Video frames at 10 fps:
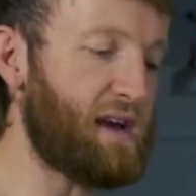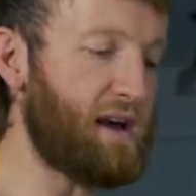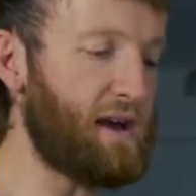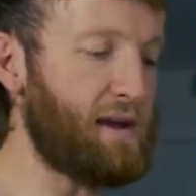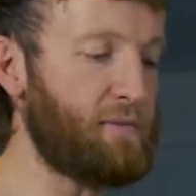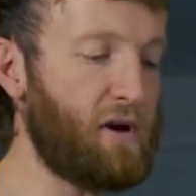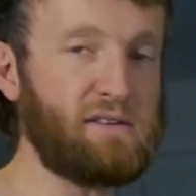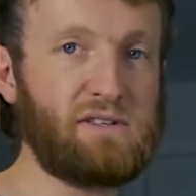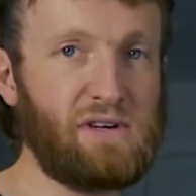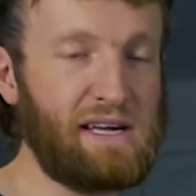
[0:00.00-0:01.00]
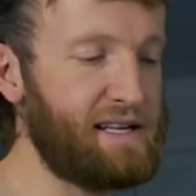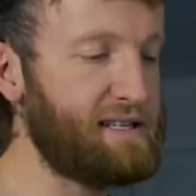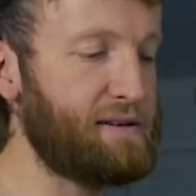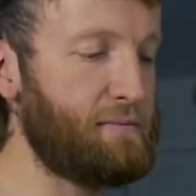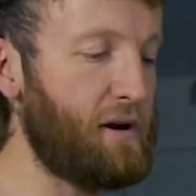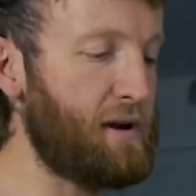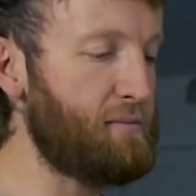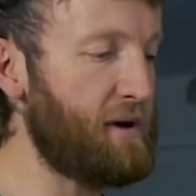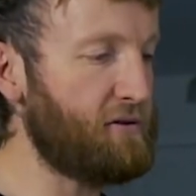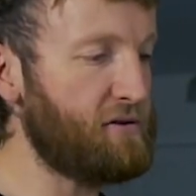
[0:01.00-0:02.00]
I'm going to eat my
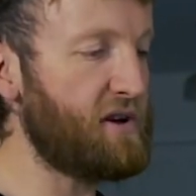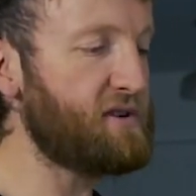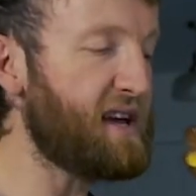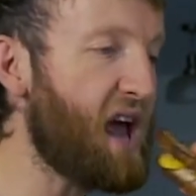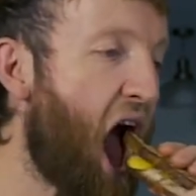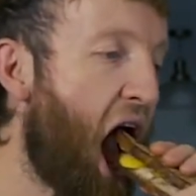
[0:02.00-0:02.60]
mackerel toastie.